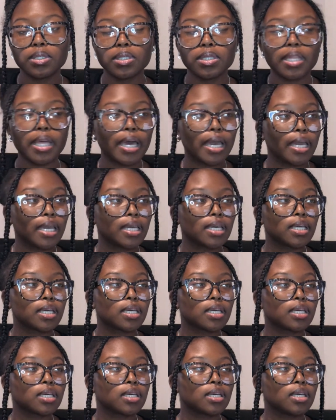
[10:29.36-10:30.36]
Like,
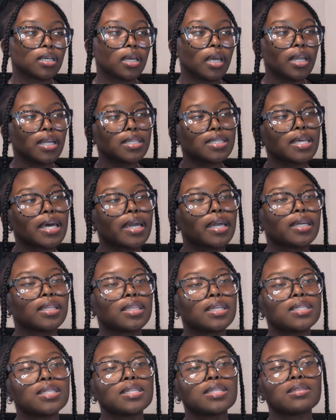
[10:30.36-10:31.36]
and it's like,
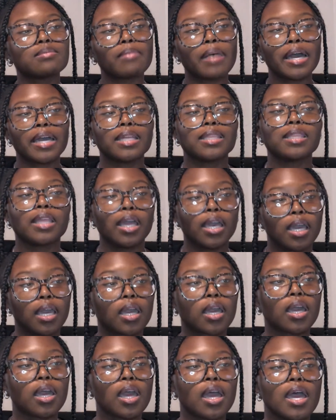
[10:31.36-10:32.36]
this is my thing.
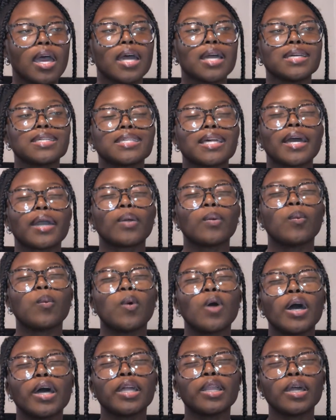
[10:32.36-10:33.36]
It's like,
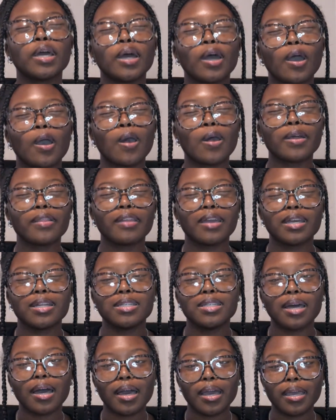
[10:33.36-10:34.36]
what are they
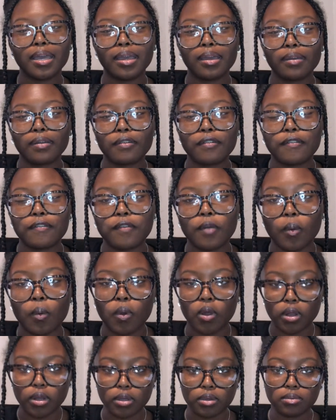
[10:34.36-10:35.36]
dying
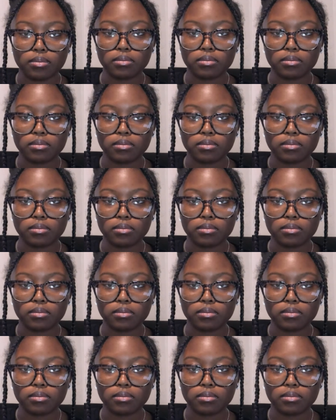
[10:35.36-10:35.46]
for?